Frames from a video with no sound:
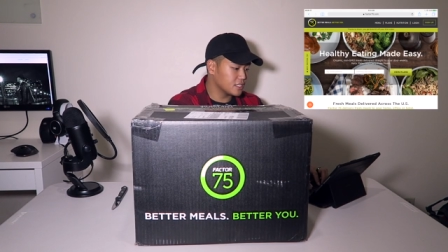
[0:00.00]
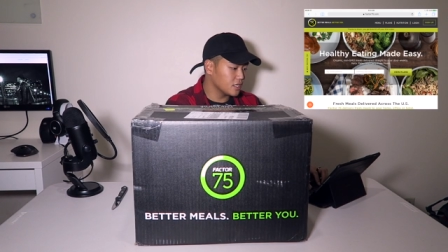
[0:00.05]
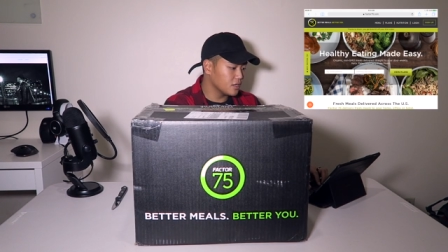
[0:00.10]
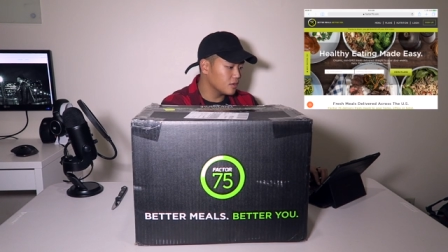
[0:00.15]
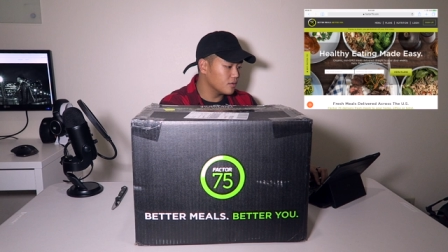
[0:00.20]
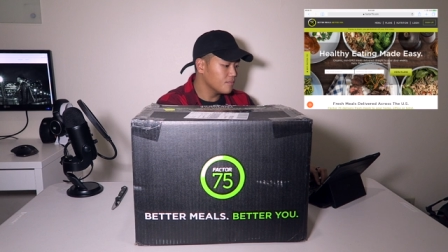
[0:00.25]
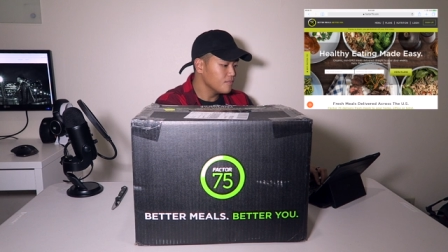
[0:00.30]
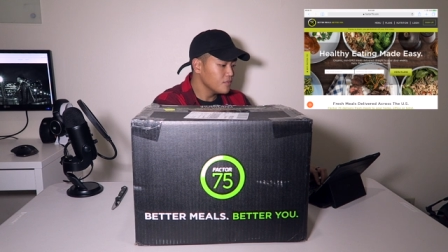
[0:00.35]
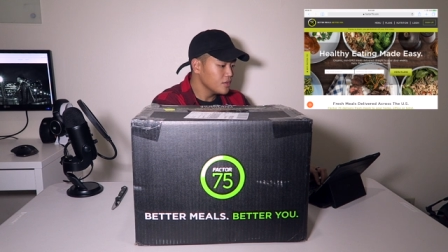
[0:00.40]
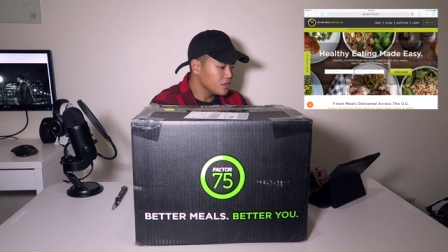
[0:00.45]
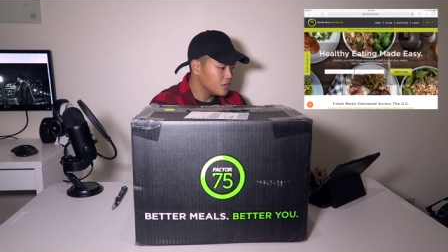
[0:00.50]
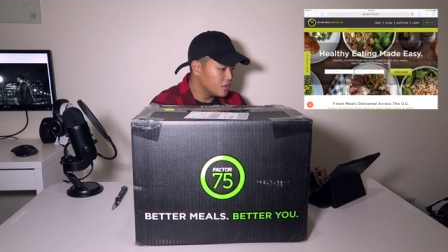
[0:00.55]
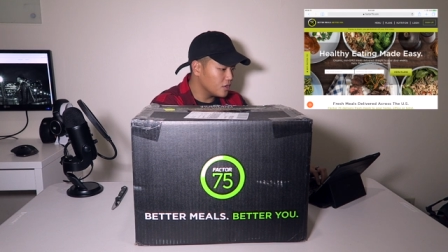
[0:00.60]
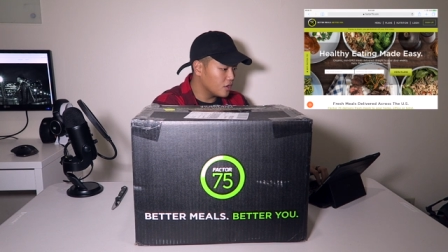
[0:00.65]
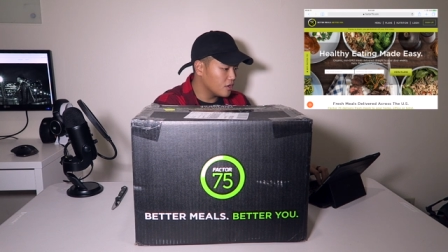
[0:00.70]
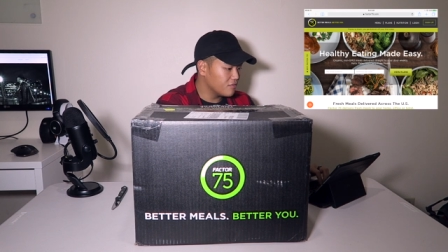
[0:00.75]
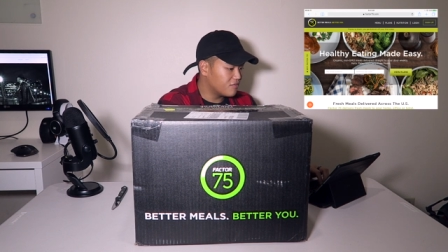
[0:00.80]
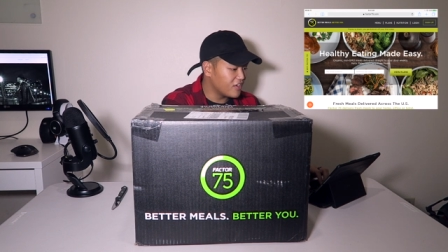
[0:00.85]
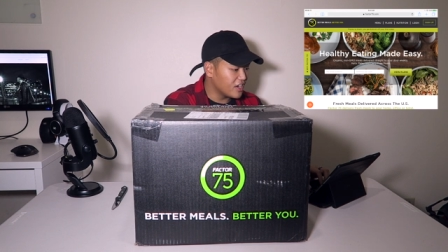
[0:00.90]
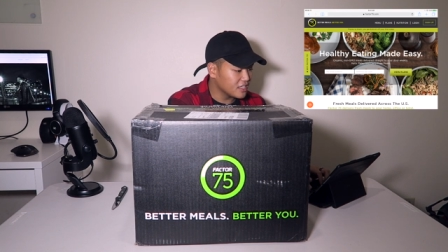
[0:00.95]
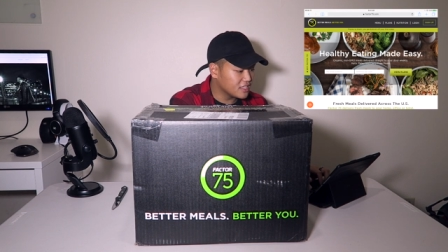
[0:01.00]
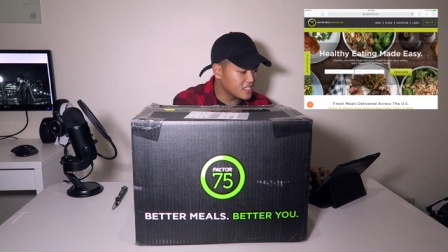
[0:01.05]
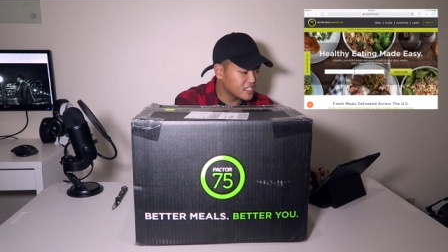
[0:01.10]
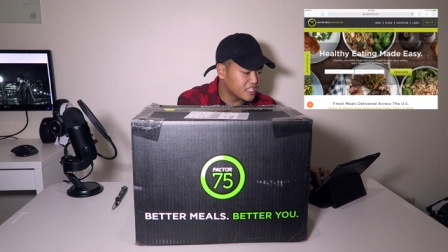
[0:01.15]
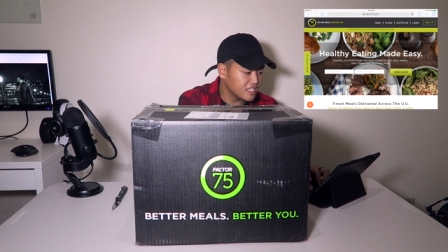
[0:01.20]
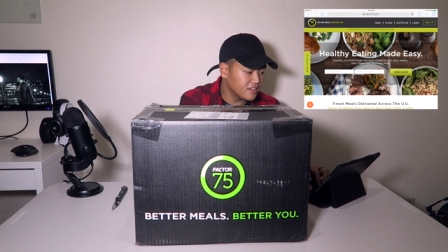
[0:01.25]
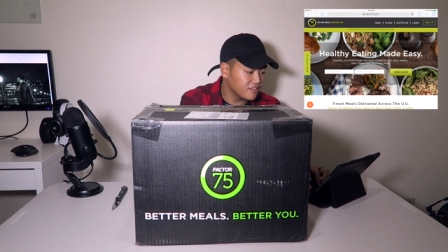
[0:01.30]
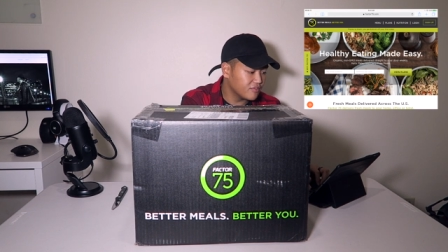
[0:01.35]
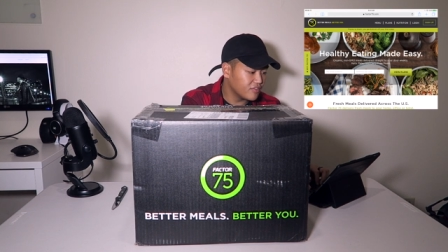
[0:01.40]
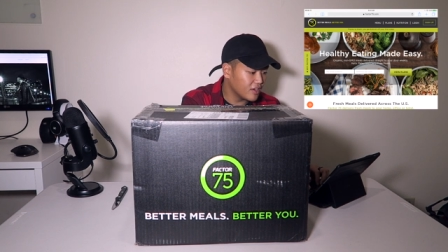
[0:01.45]
So you go on
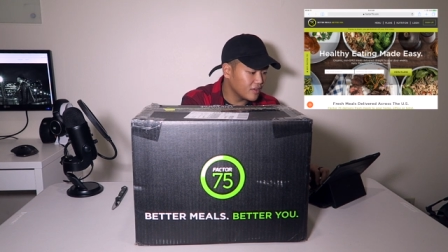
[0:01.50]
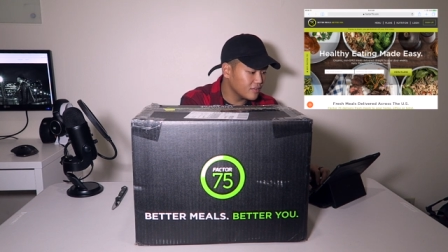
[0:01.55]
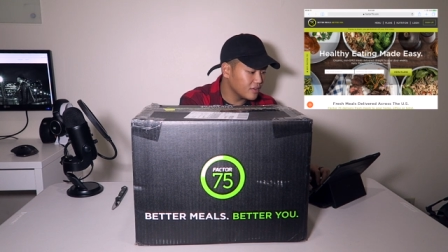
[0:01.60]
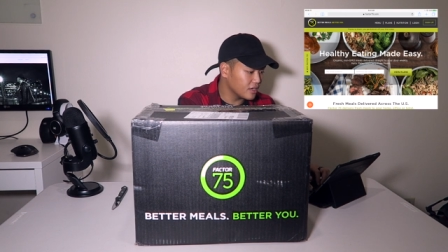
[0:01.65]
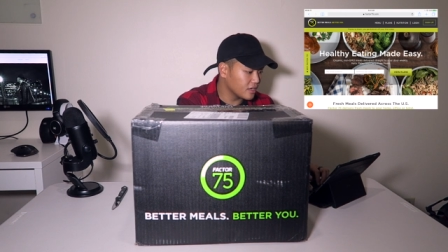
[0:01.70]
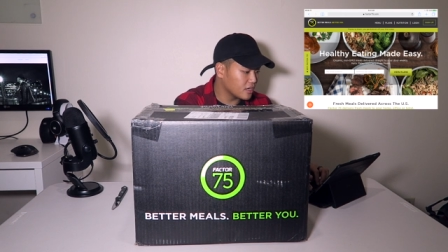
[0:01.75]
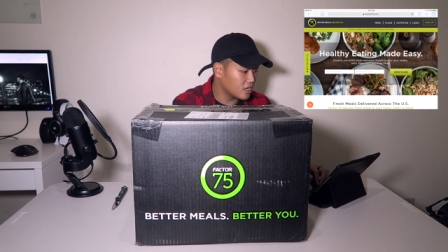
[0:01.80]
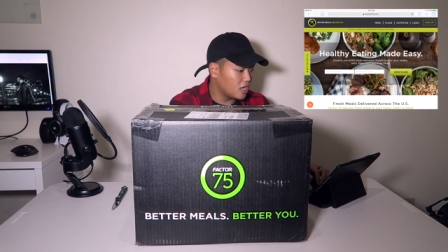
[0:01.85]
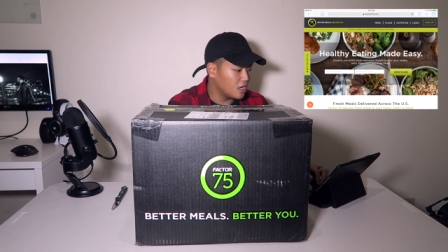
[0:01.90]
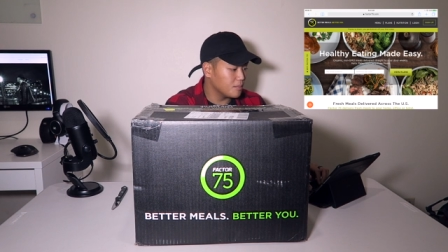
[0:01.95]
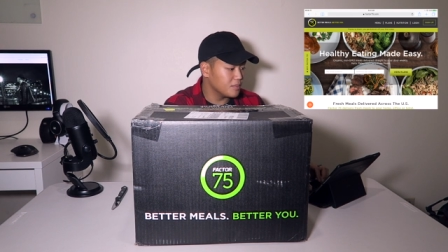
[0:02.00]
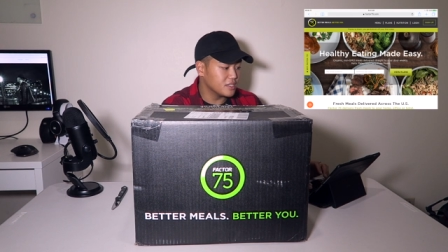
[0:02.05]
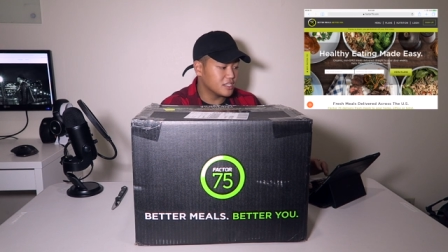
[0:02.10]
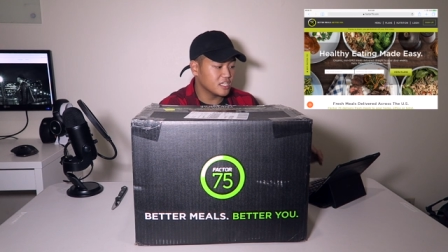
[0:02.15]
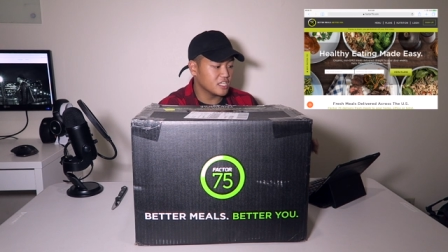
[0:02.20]
factor75.com.